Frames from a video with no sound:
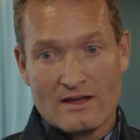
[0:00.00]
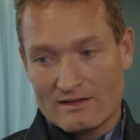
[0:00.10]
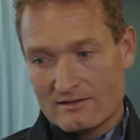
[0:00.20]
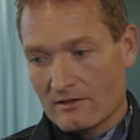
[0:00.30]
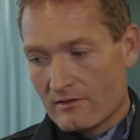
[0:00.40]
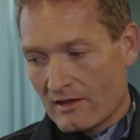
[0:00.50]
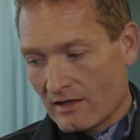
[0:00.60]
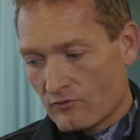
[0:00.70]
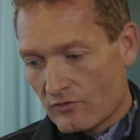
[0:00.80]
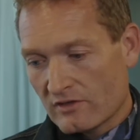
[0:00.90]
I still
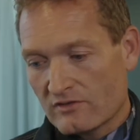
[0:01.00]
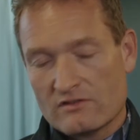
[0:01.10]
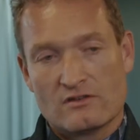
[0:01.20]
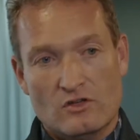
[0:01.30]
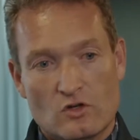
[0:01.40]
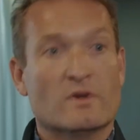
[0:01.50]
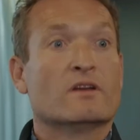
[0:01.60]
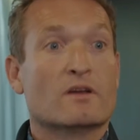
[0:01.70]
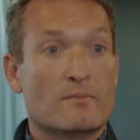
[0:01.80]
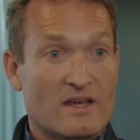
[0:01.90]
think trust is a
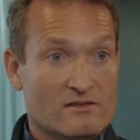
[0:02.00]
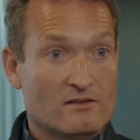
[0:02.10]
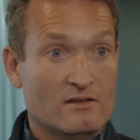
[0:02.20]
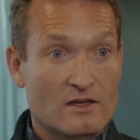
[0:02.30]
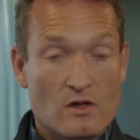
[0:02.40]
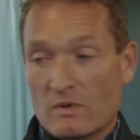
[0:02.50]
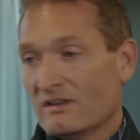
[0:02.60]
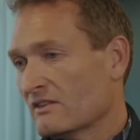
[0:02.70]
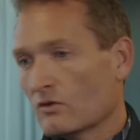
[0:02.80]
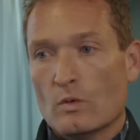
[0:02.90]
human capacity,
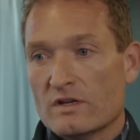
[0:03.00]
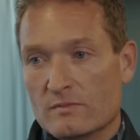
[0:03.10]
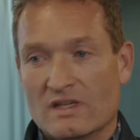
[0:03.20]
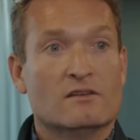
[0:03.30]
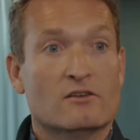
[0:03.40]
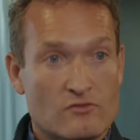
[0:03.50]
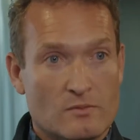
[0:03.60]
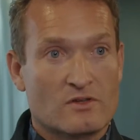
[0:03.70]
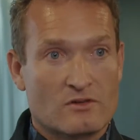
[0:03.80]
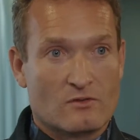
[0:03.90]
which has always been
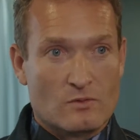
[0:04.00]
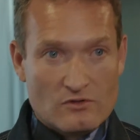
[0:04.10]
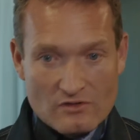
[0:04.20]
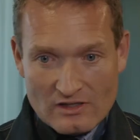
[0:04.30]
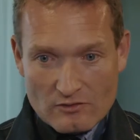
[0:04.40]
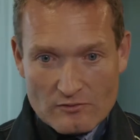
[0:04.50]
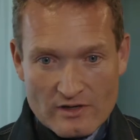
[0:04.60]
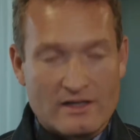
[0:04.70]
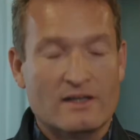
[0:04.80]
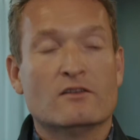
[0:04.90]
distributed. We just need to
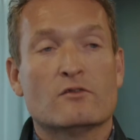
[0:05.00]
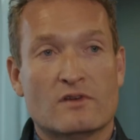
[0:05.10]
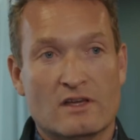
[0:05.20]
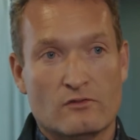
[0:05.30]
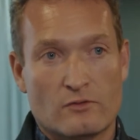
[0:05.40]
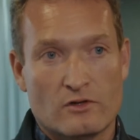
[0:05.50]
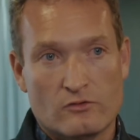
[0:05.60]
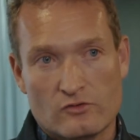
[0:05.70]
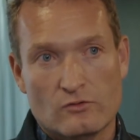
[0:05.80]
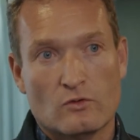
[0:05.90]
find an interface for
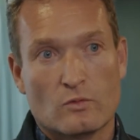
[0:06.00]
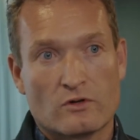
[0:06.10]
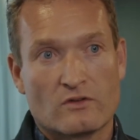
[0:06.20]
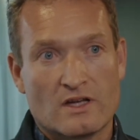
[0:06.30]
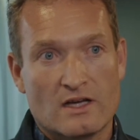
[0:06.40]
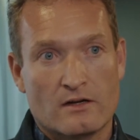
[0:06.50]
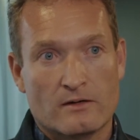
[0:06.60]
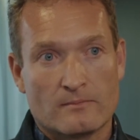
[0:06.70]
those two to work together.